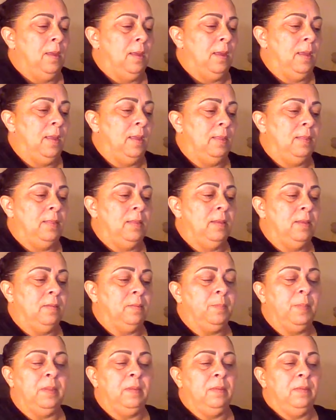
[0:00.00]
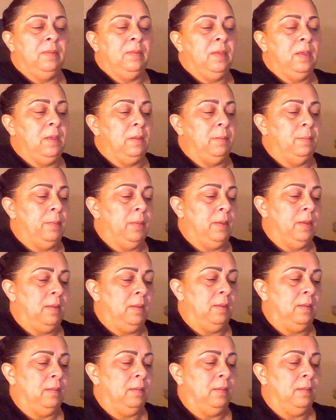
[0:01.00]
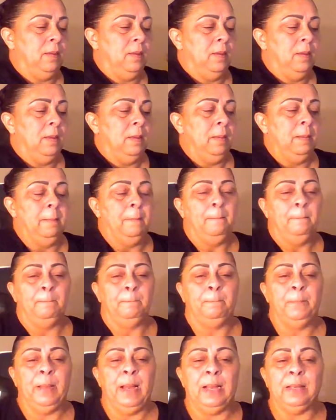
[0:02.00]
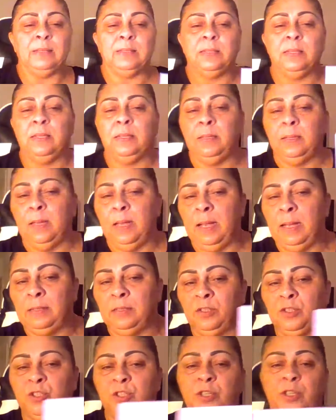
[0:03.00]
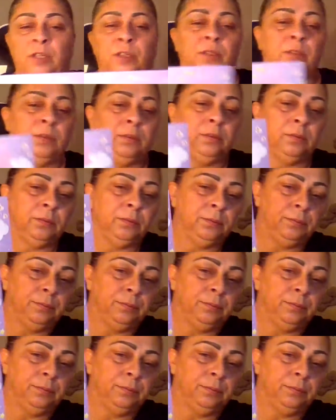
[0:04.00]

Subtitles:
And this month's theme is boxy and chill.